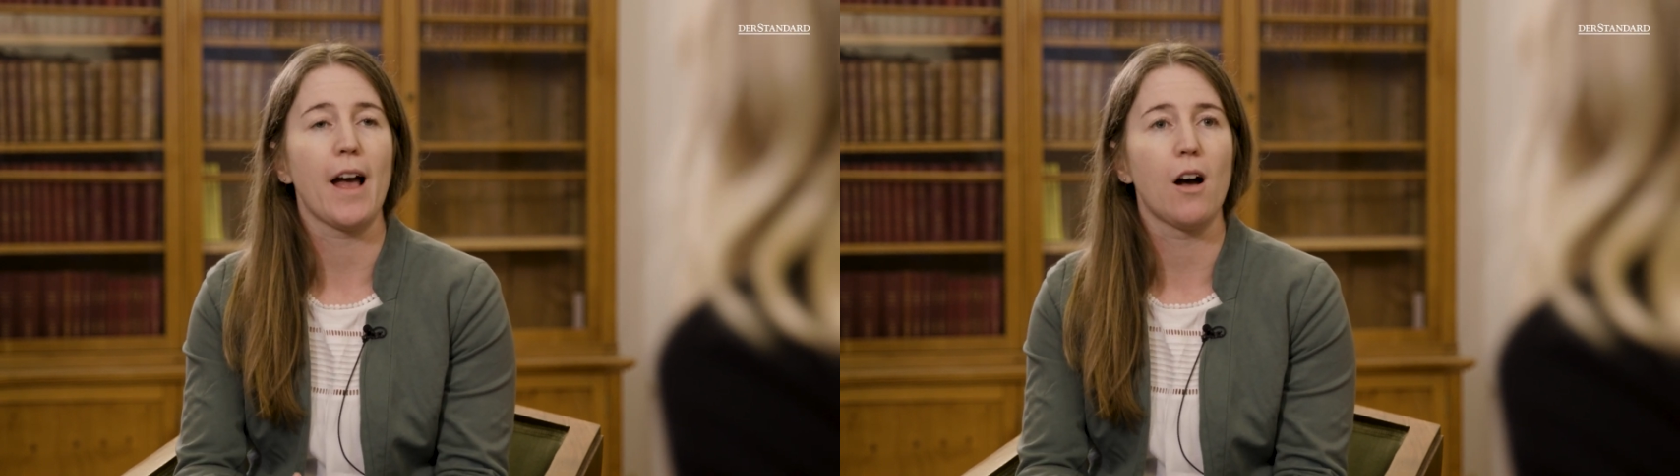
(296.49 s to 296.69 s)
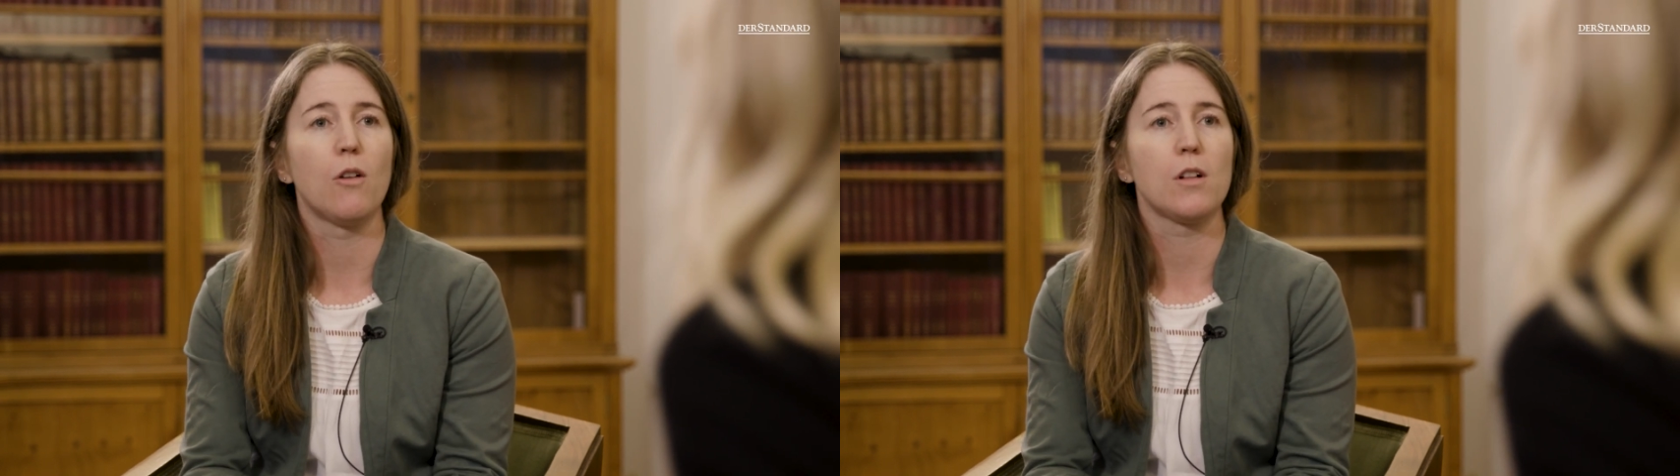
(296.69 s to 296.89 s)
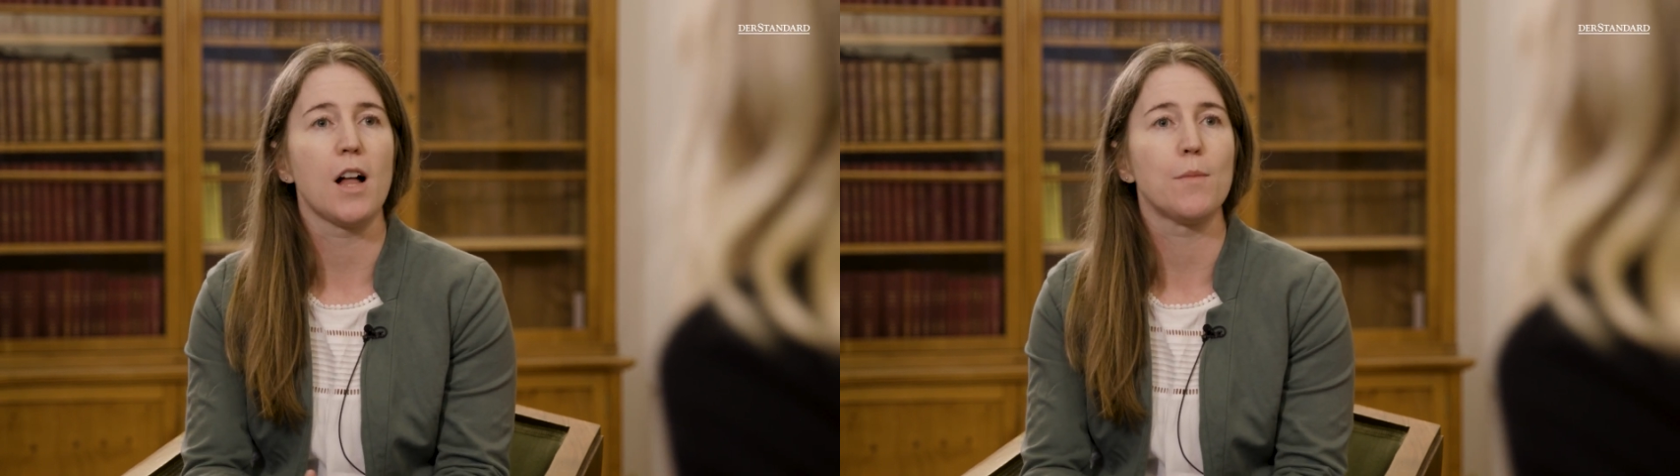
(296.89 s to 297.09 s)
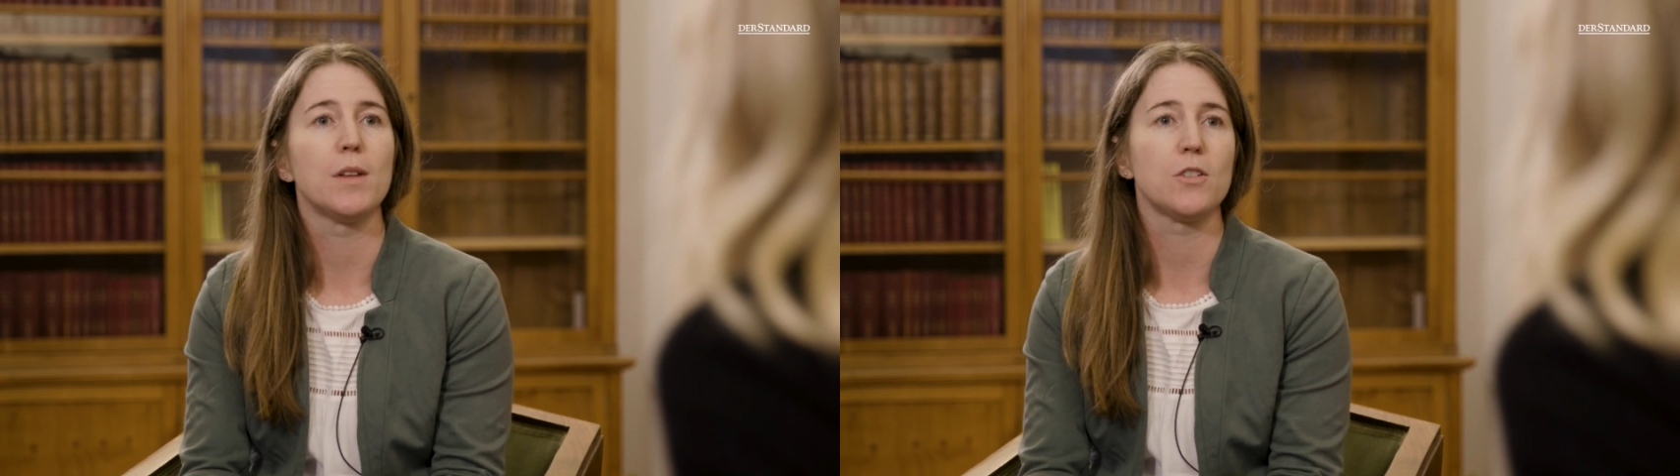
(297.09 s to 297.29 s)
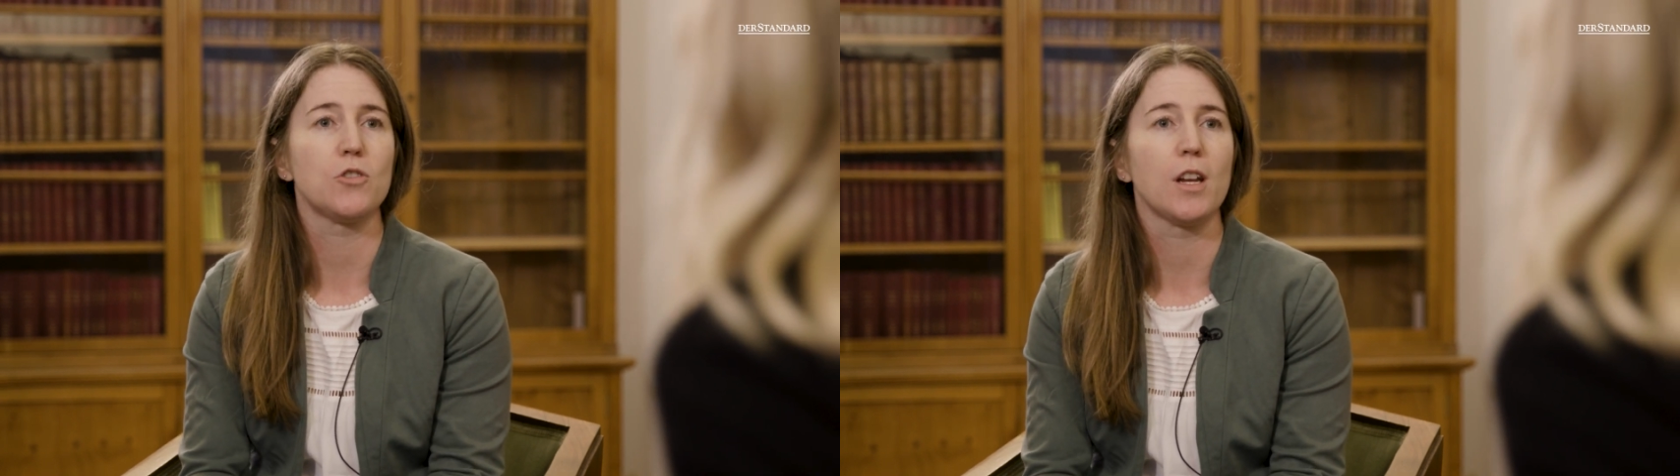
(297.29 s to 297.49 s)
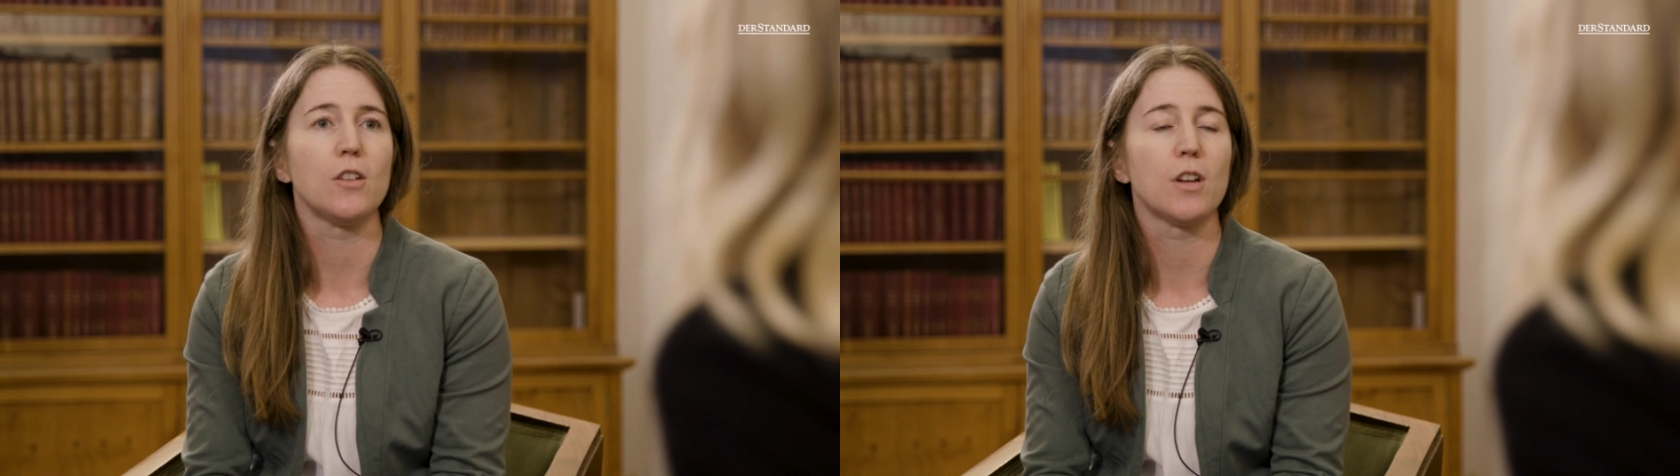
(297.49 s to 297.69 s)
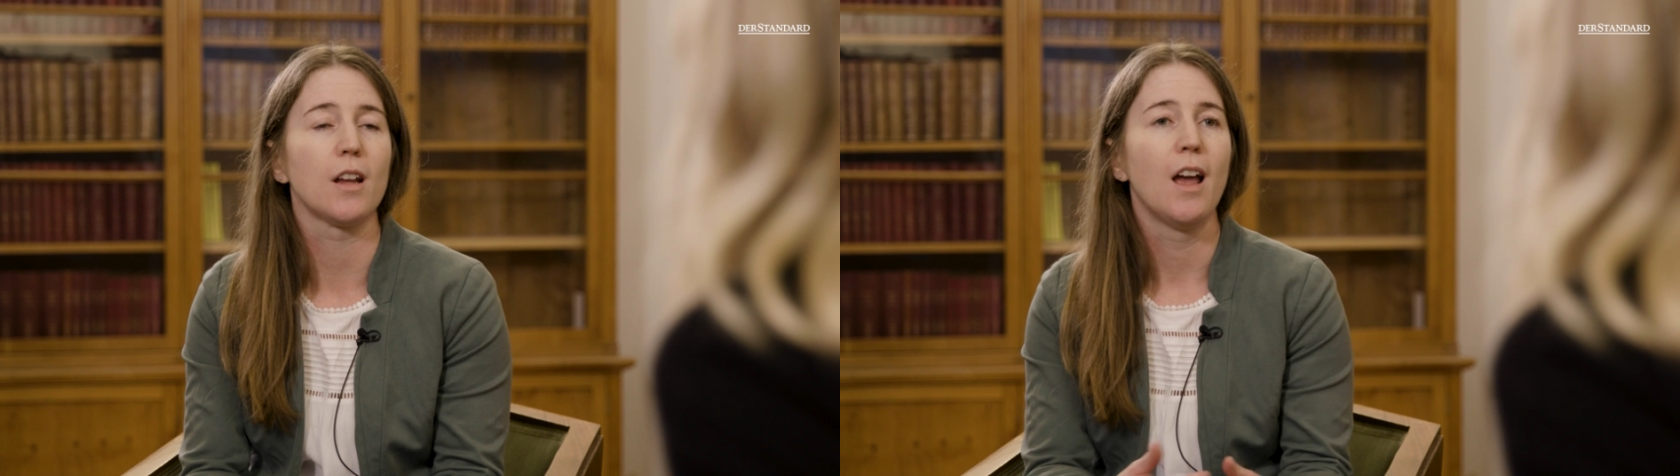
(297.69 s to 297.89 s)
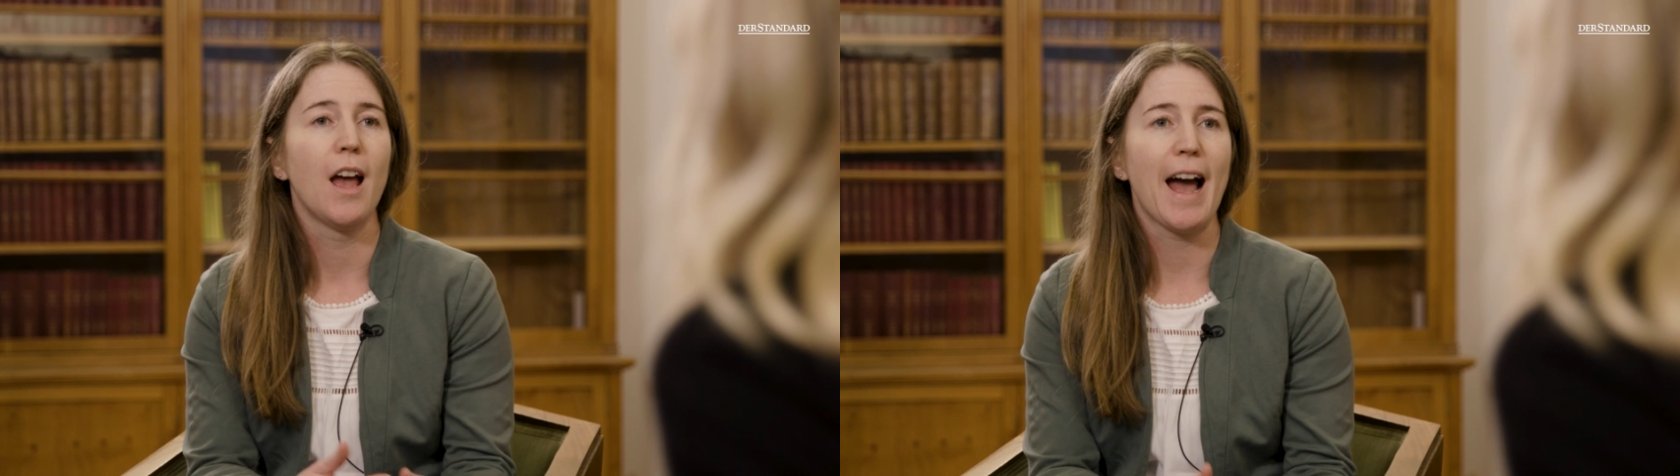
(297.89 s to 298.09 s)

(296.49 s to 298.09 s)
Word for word: how climate is changing,